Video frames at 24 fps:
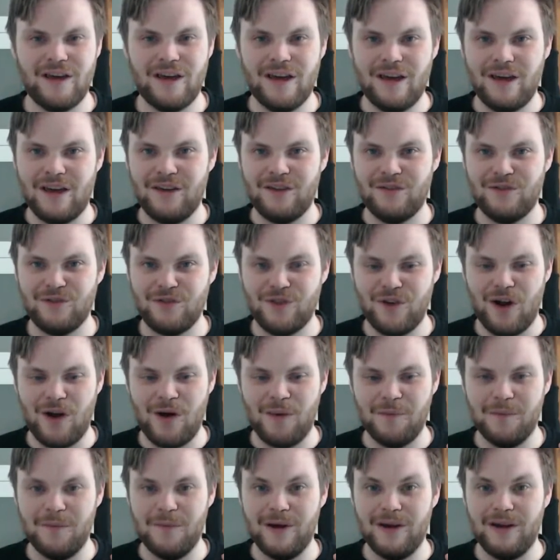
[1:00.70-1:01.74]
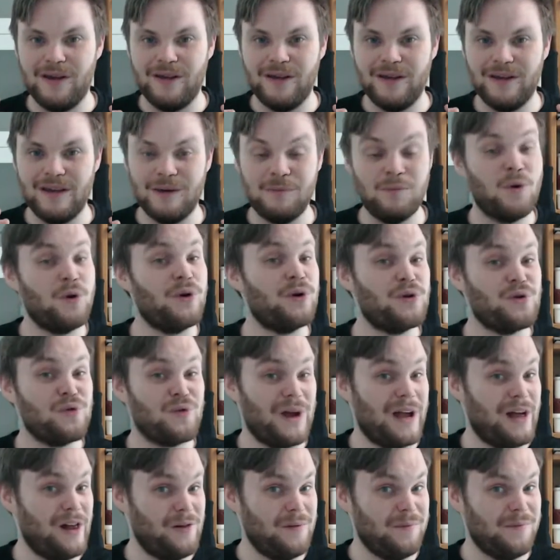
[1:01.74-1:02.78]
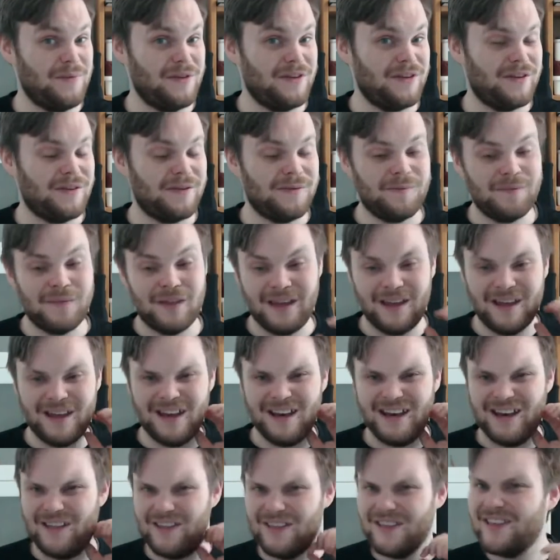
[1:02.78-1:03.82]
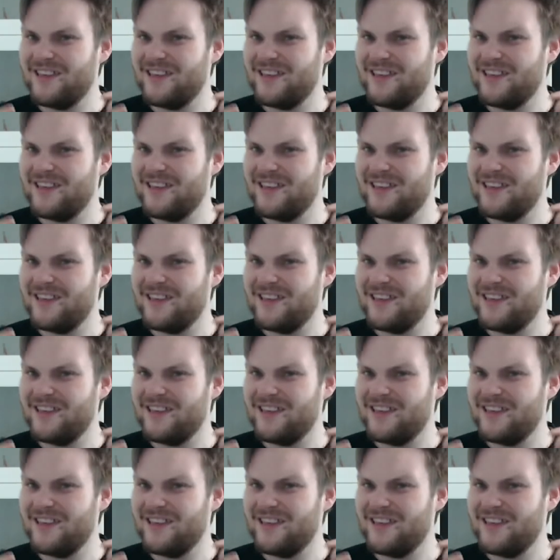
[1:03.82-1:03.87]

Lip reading: from Immortal Realms. Now this is